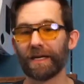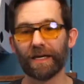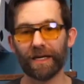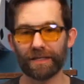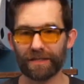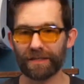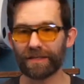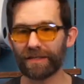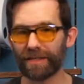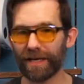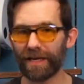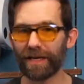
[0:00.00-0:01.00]
it's
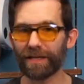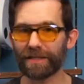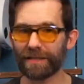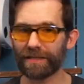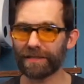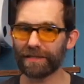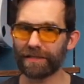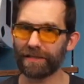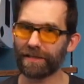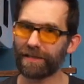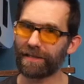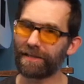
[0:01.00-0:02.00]

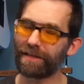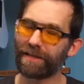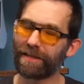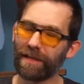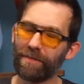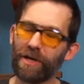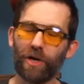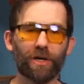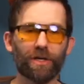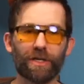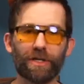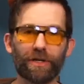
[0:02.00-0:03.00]
gonna be
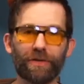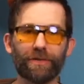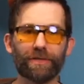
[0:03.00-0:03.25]
hard to do.